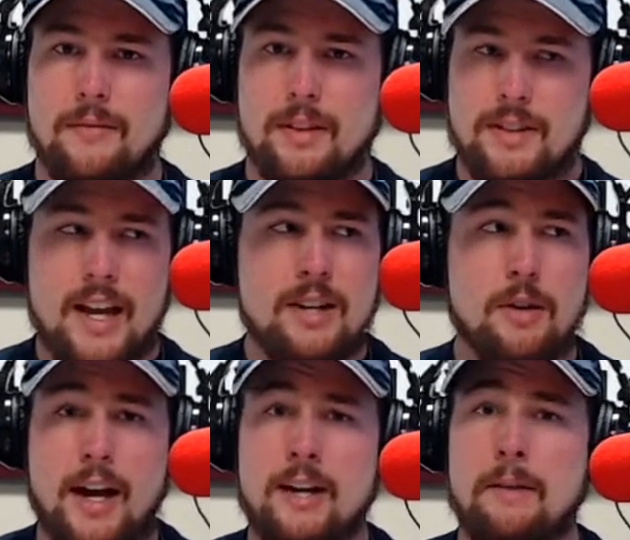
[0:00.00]
Daniel
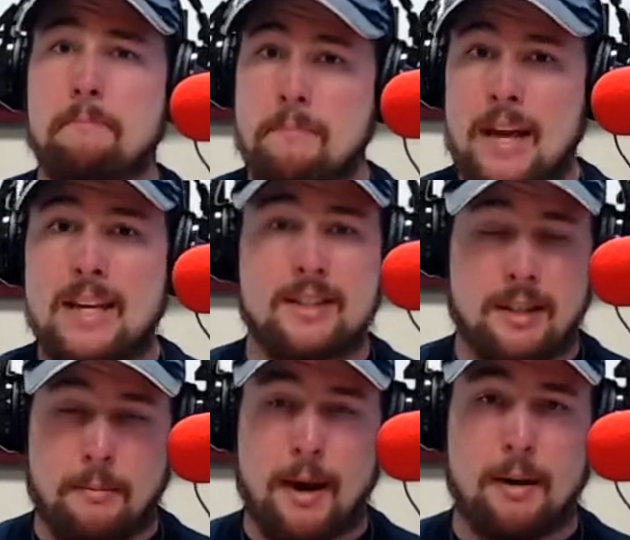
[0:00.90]
had an
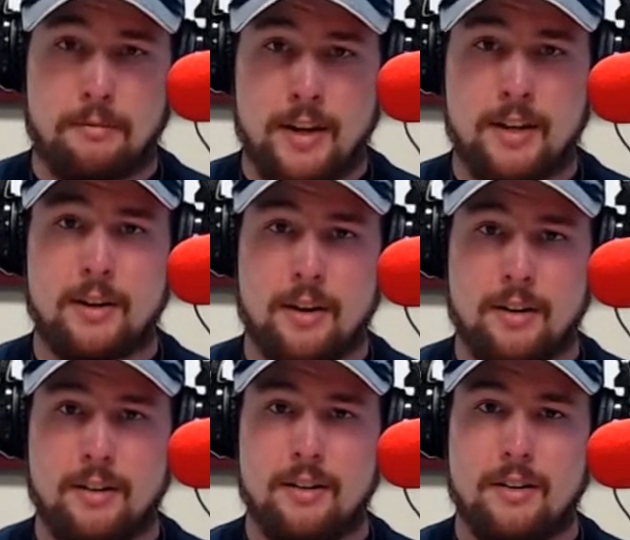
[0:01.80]
amazing amount of faith here.
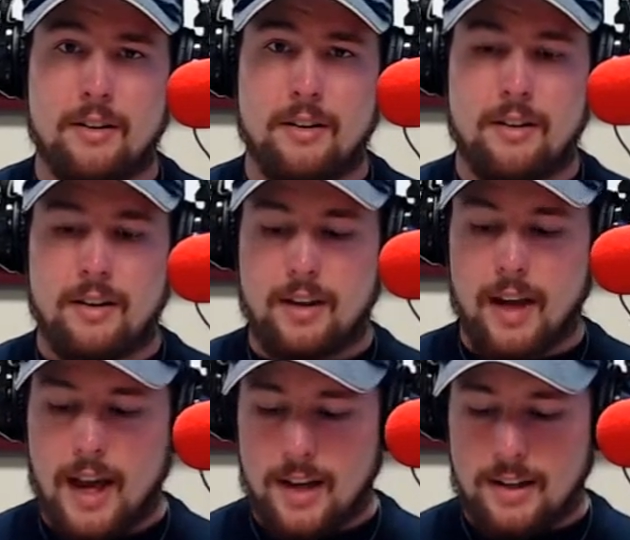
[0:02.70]

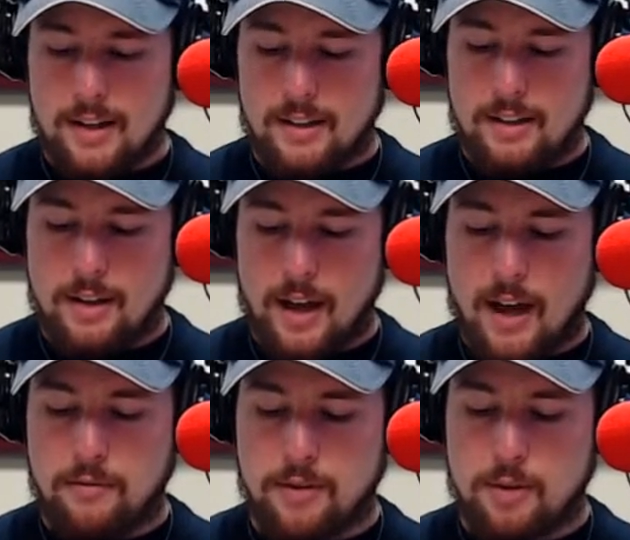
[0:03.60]
And you
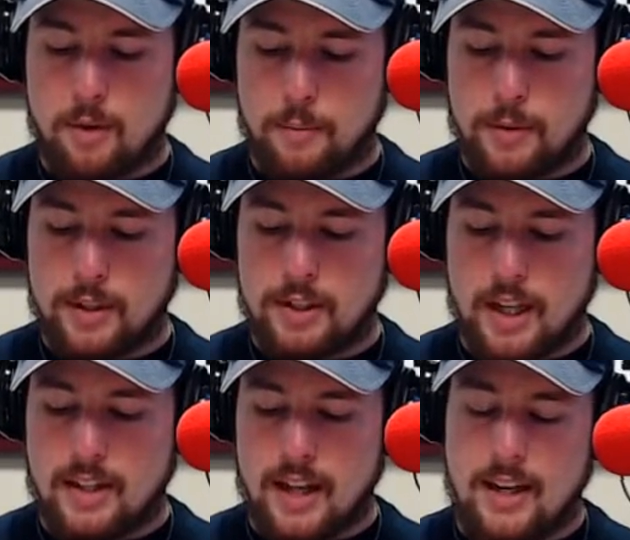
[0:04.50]
have to
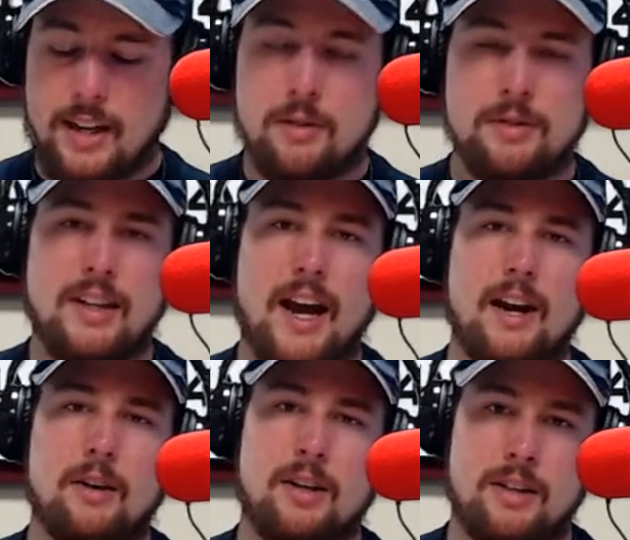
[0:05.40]
appreciate that. And here's the
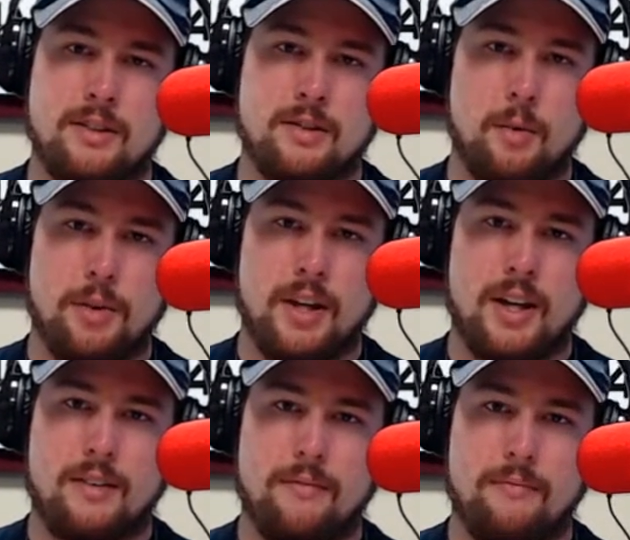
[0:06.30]
irony in this whole
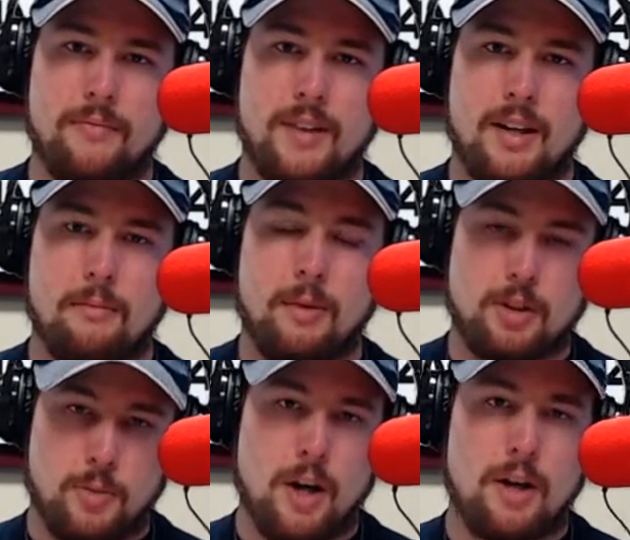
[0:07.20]
thing
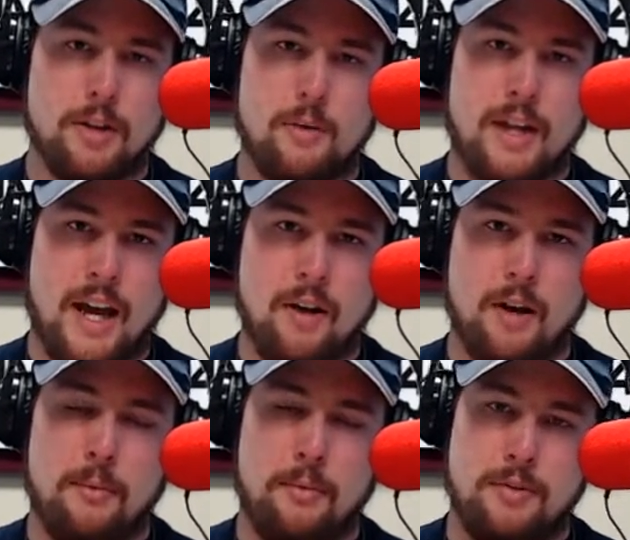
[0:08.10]
because we all know the
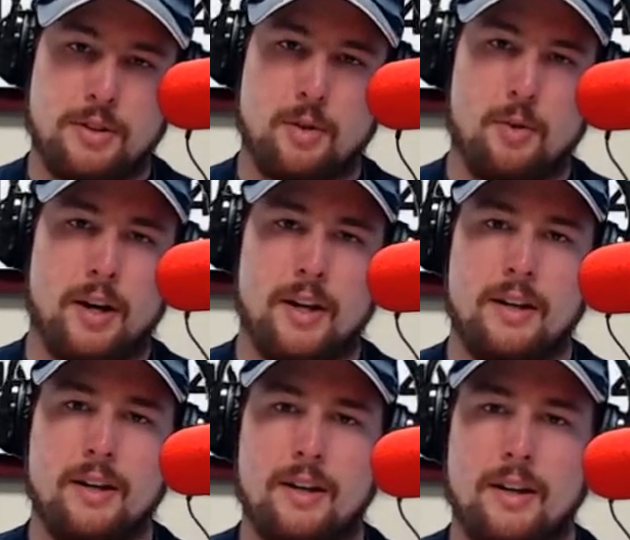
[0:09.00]
outcome of the story.